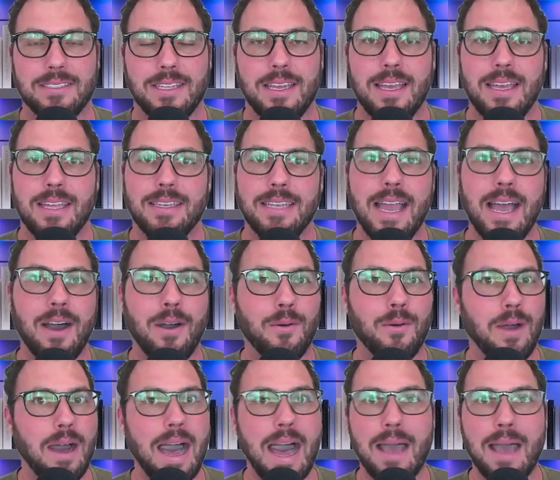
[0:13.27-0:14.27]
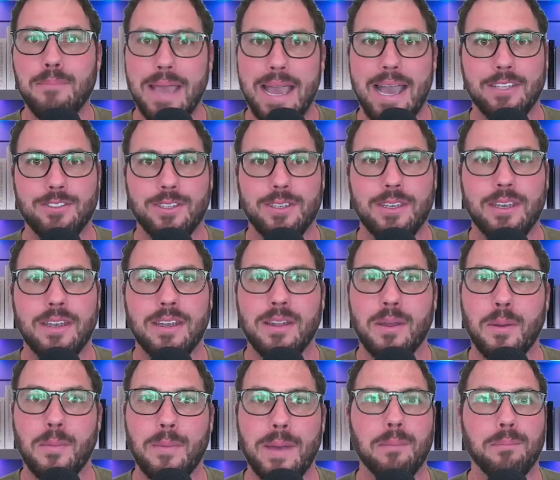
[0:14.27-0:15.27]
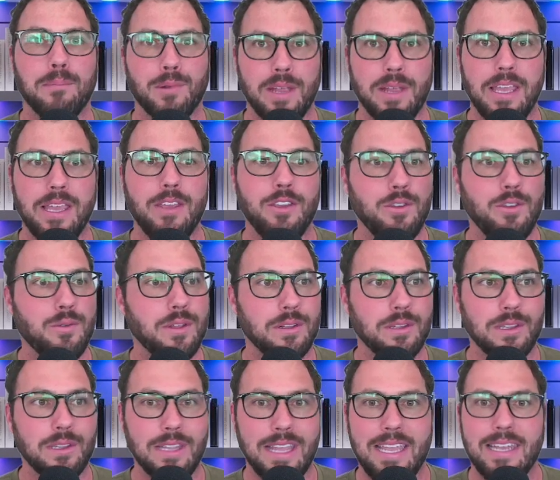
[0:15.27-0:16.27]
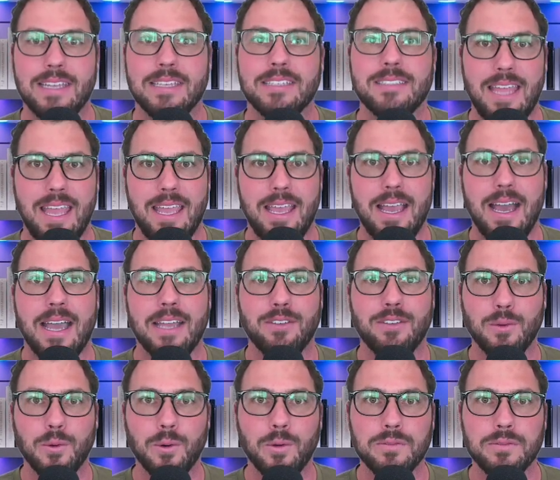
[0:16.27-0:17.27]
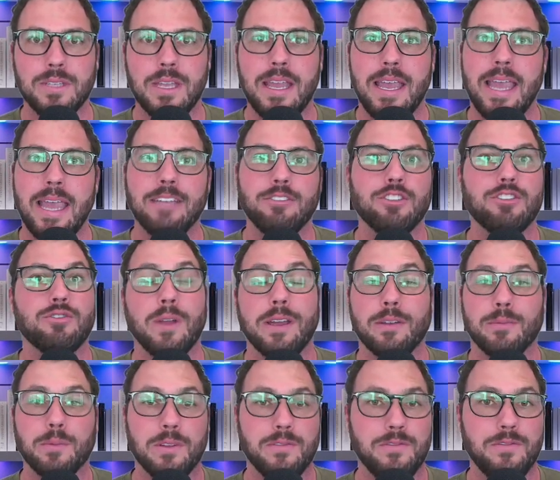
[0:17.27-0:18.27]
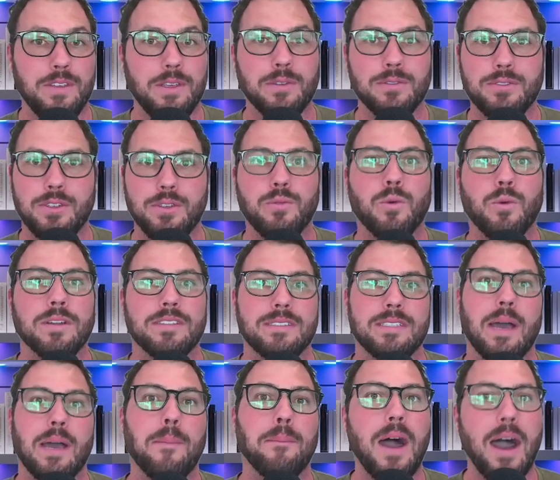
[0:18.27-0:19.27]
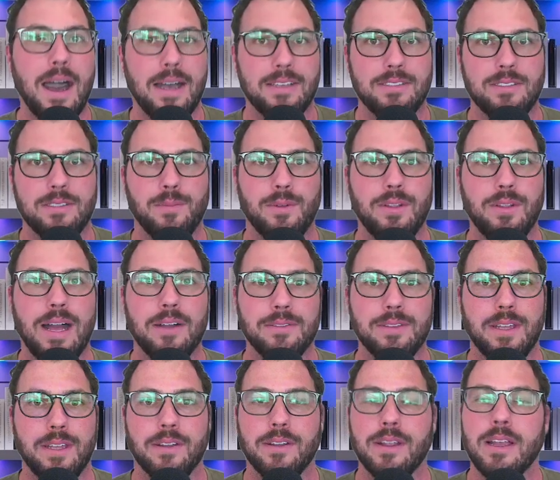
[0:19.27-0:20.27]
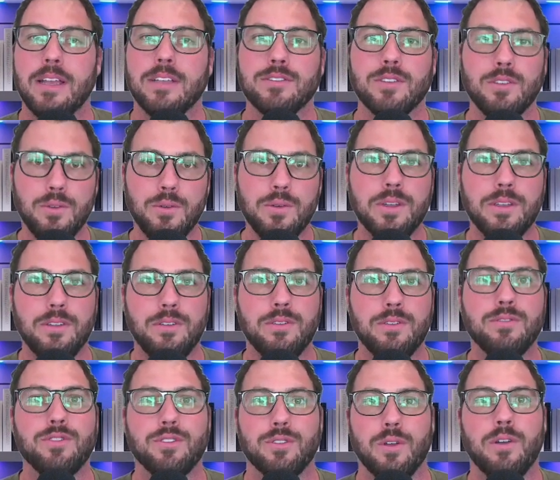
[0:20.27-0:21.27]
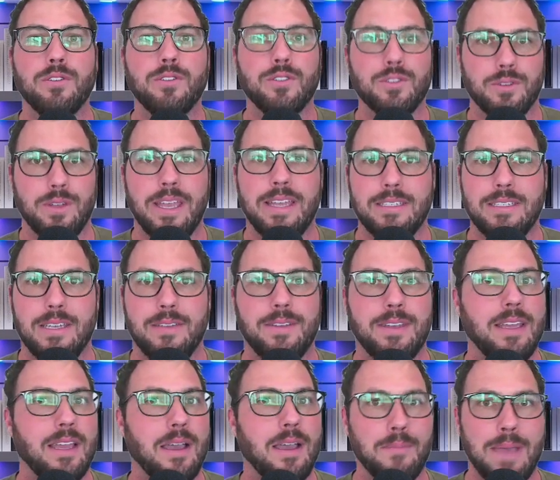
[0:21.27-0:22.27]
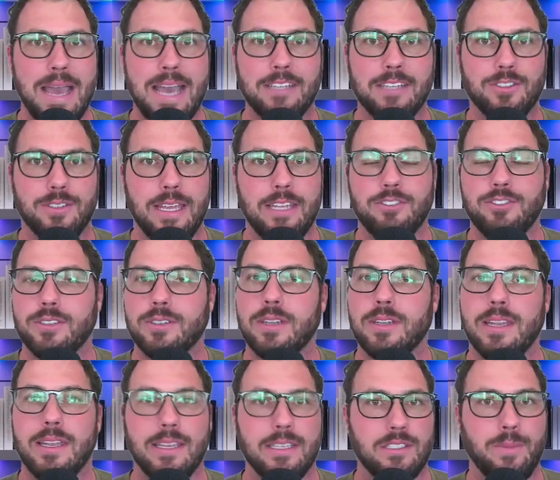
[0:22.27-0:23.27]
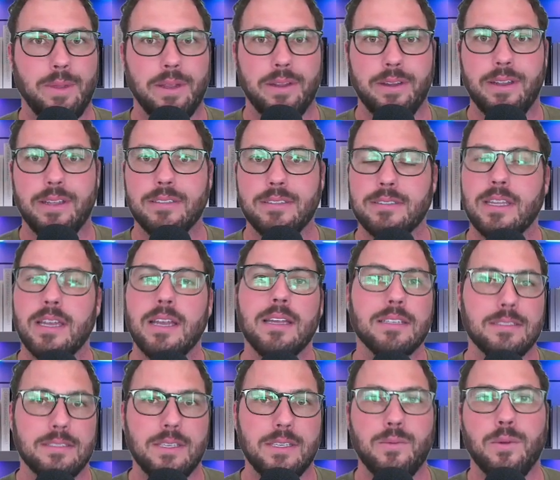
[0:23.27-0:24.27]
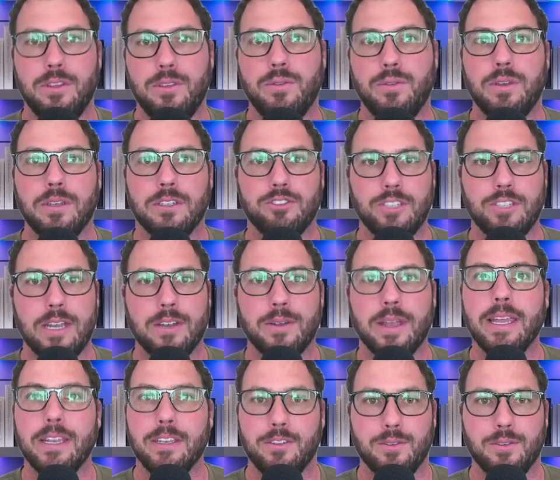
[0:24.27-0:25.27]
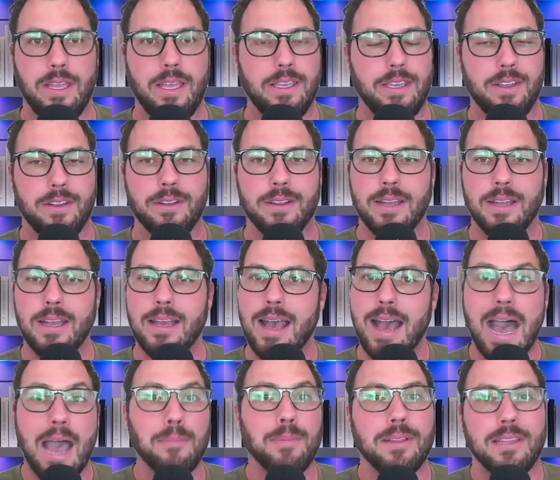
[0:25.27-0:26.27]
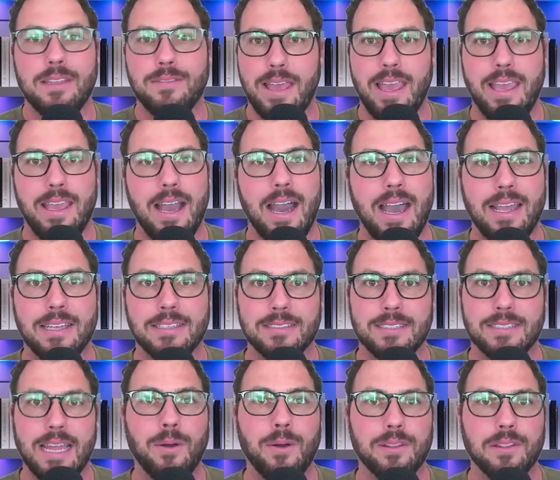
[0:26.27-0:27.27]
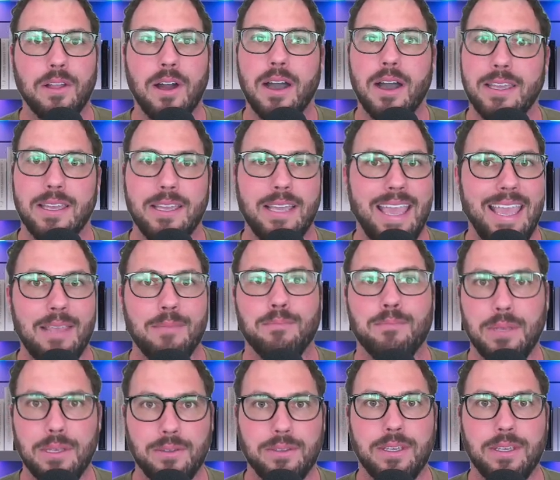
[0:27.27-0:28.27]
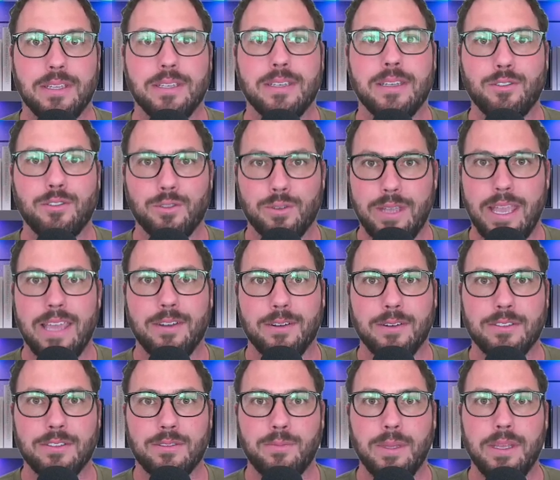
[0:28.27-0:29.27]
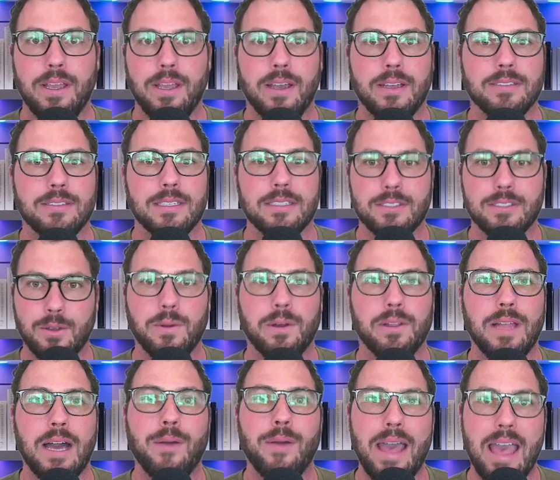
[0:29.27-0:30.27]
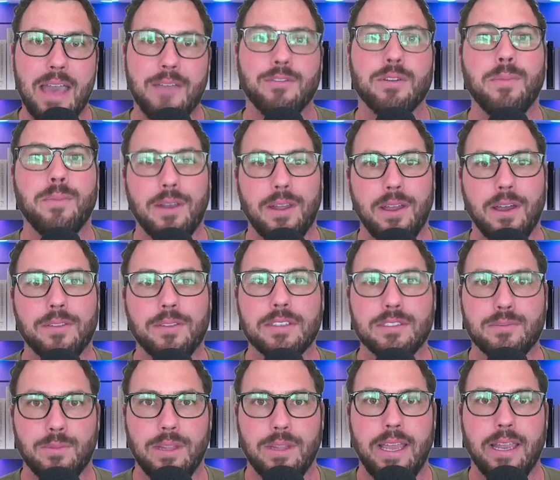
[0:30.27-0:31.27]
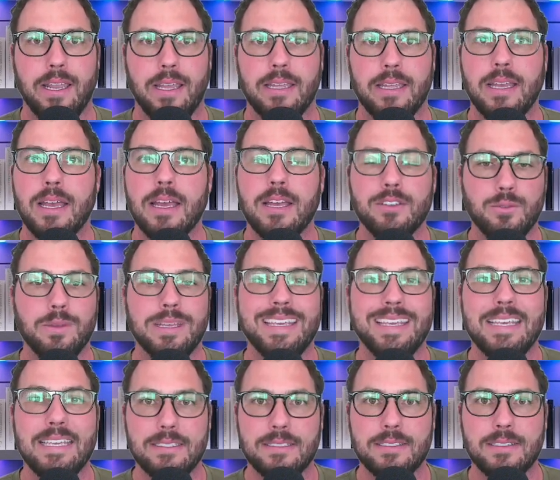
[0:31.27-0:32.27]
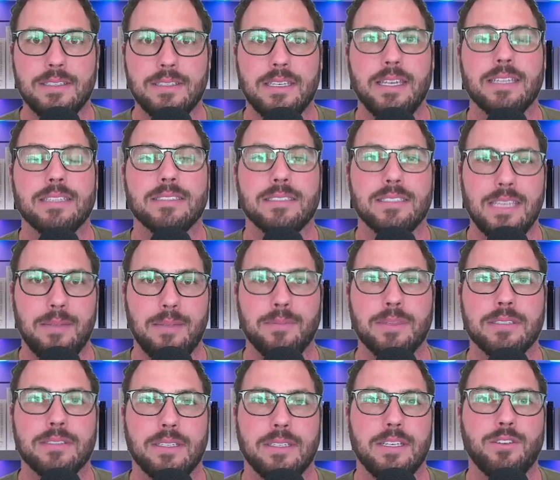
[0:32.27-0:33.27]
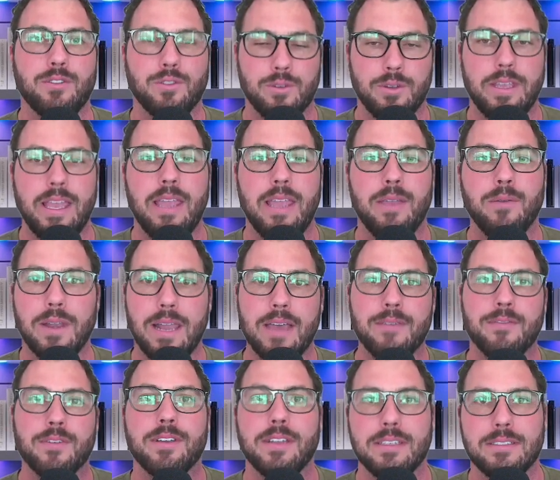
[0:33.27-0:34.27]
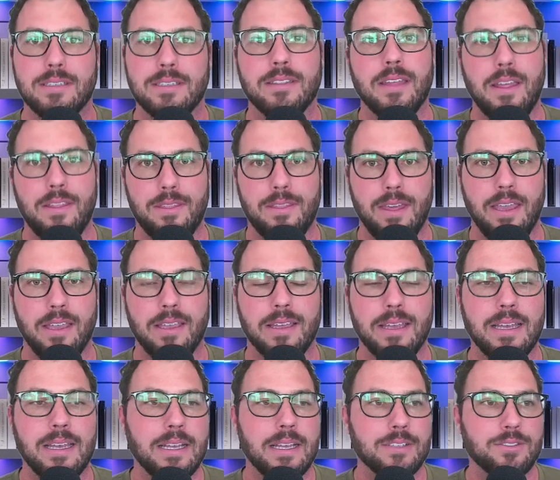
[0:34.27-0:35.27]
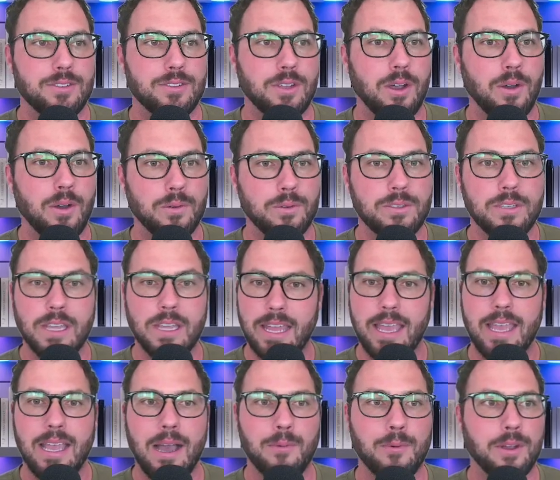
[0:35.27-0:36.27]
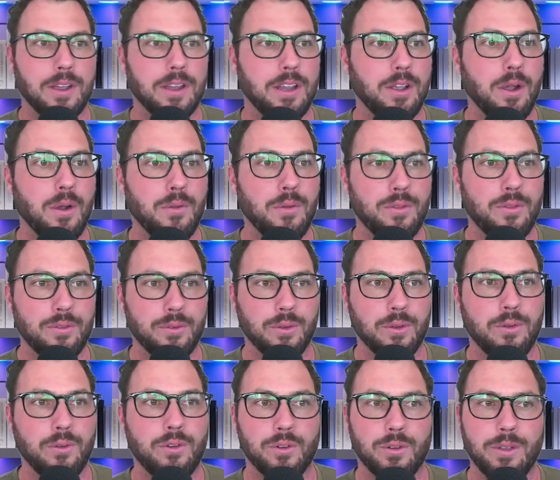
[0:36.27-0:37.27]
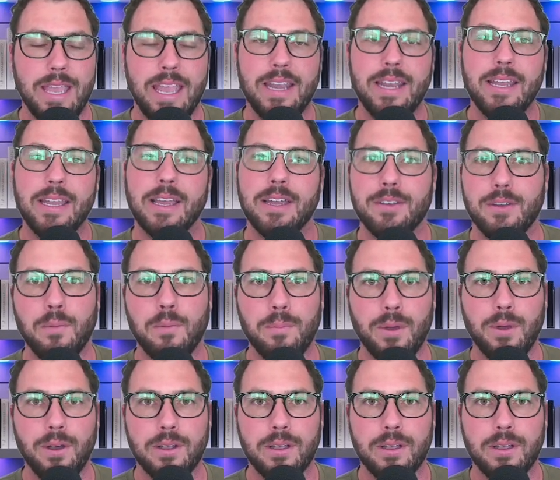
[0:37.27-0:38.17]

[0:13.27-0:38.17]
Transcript: Now, I'm passionate about bringing you the latest AI tools and just trying to reveal to you what's now possible out there. So you can use your own creativity, imagination, and experience to see what you can generate and create here. I believe AI is now unlocking 8 billion creators because it's going to allow everybody on this planet to easily and seamlessly create whatever it is that they think. So today we're going to go through creating a notebook,